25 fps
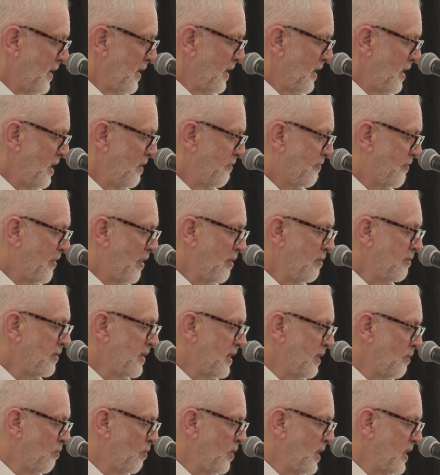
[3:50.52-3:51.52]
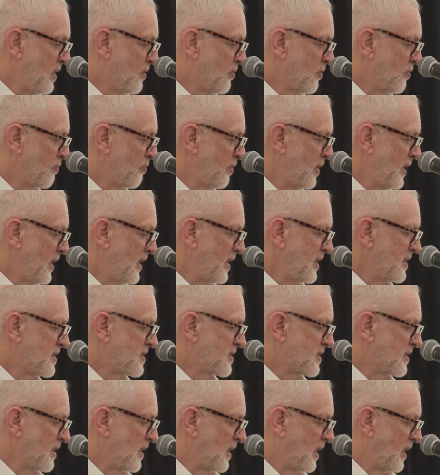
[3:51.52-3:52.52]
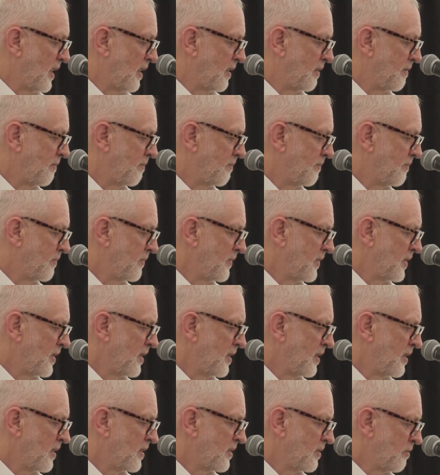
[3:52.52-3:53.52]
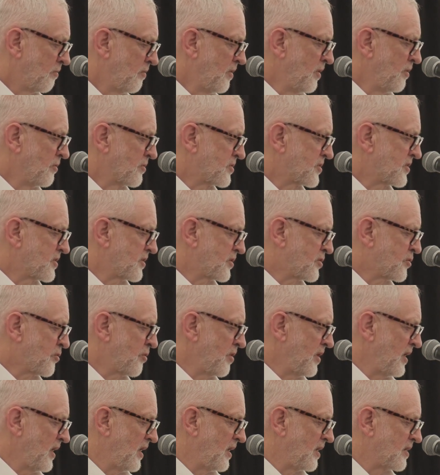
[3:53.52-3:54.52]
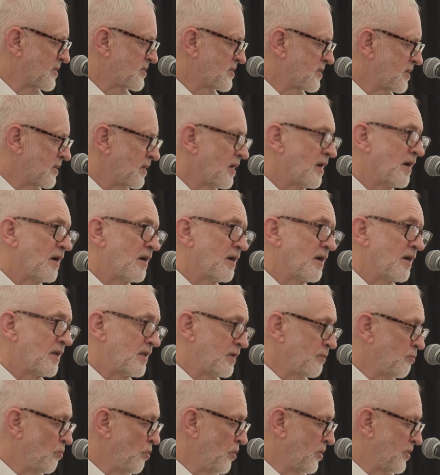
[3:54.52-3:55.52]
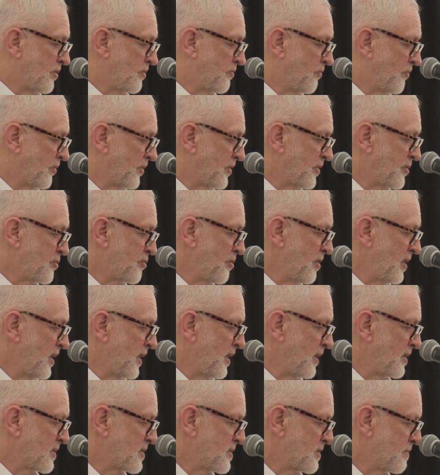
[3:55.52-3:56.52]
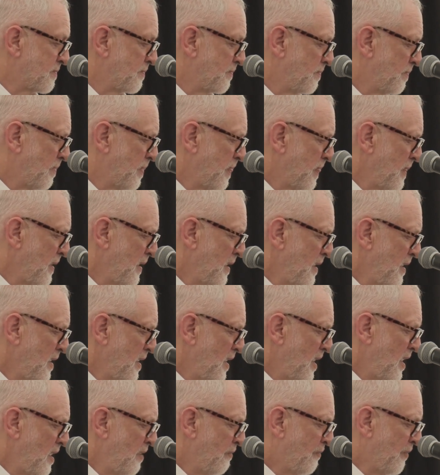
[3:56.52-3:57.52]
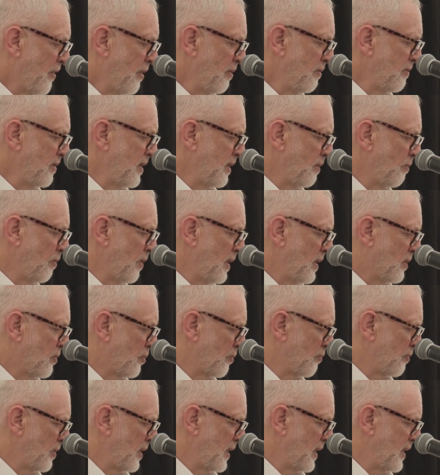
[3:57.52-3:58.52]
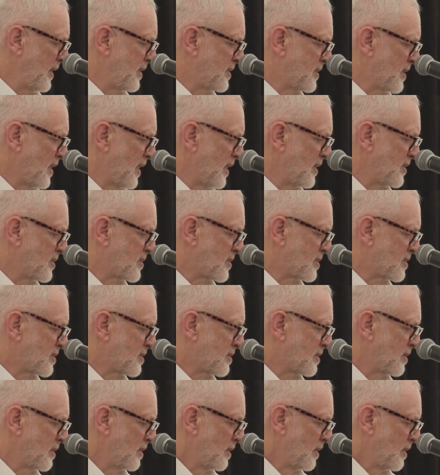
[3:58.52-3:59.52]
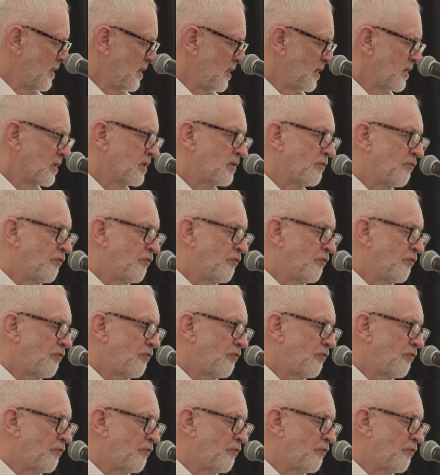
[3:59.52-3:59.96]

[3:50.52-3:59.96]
If only we could really see the roots, the trees, and the wood for the trees. If only we could really taste the